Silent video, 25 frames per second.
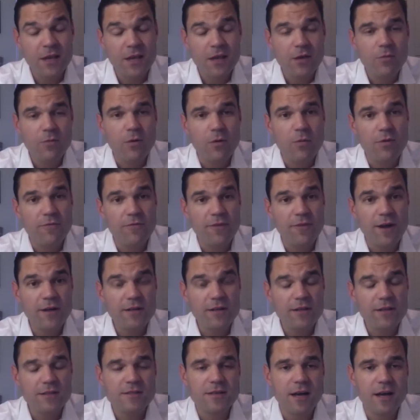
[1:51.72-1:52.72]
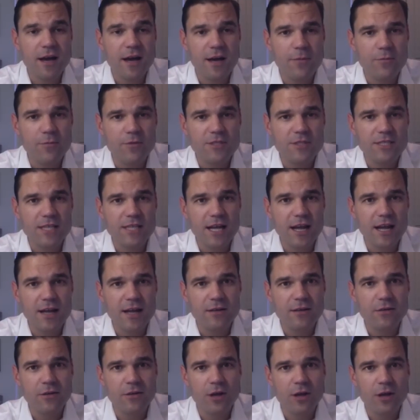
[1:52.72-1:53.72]
What we found at the time was
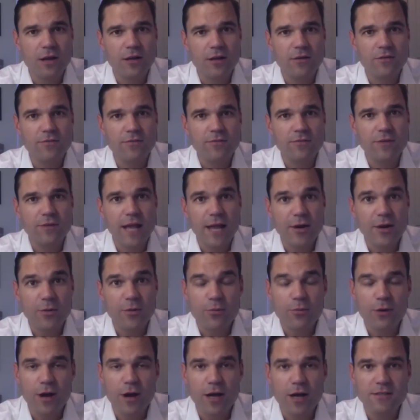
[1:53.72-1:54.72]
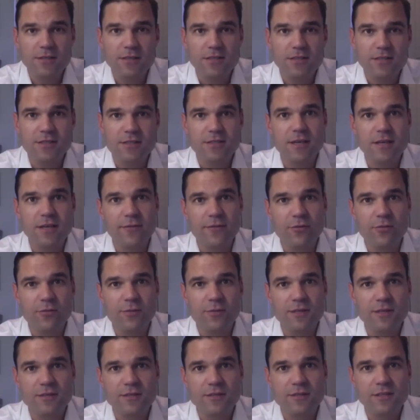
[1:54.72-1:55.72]
that a lot of enterprises,
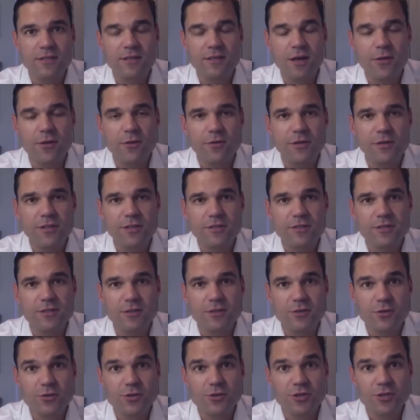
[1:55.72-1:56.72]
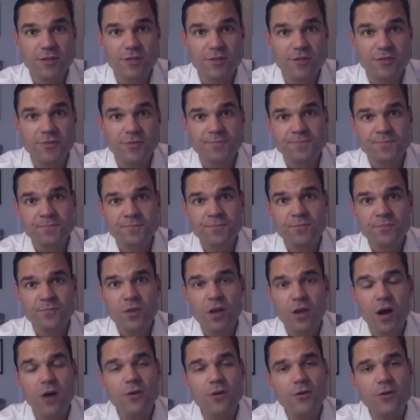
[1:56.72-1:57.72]
governments, and other institutions
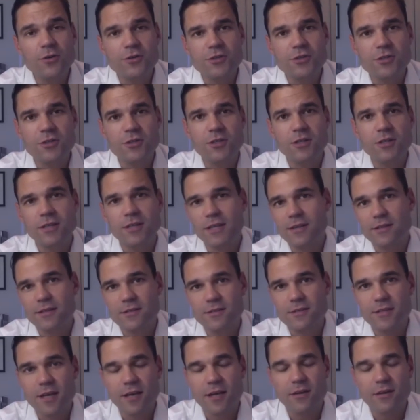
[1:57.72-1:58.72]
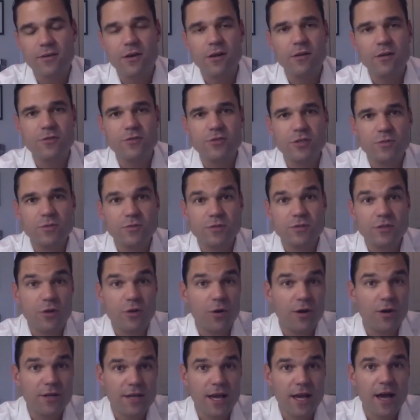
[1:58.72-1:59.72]
understood that this technology was
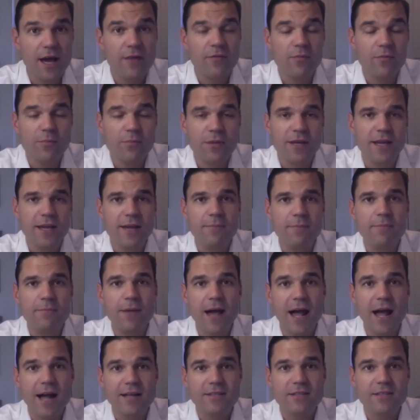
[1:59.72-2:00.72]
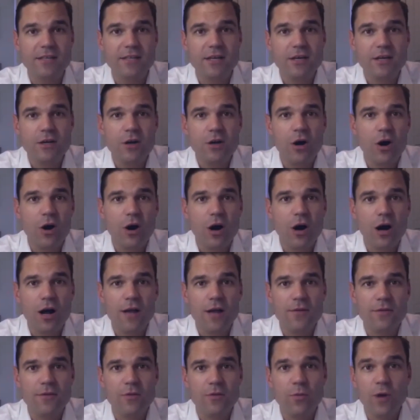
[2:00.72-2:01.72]
going to have a big impact
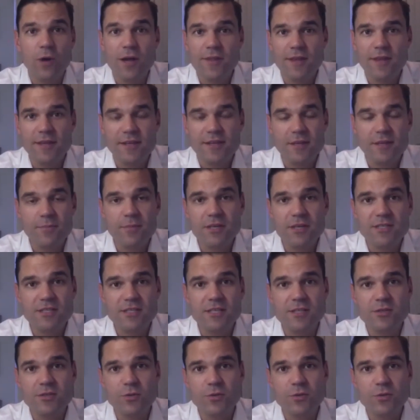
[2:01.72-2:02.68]
on the way they did business or